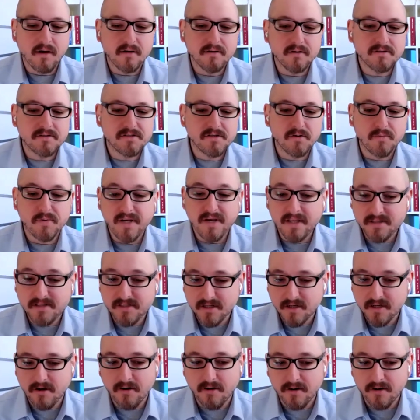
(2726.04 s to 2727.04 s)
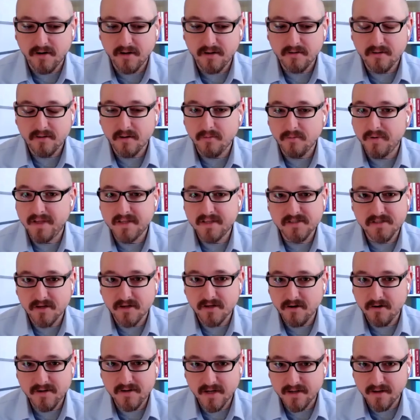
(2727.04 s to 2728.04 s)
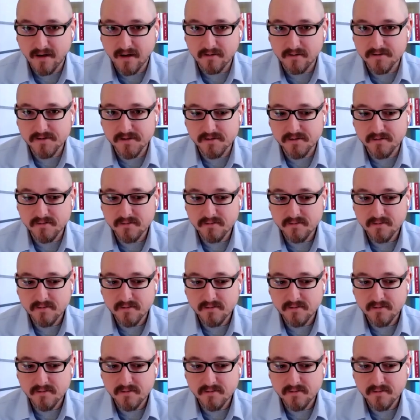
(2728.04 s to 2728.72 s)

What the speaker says: So we need security and we need secure technologies.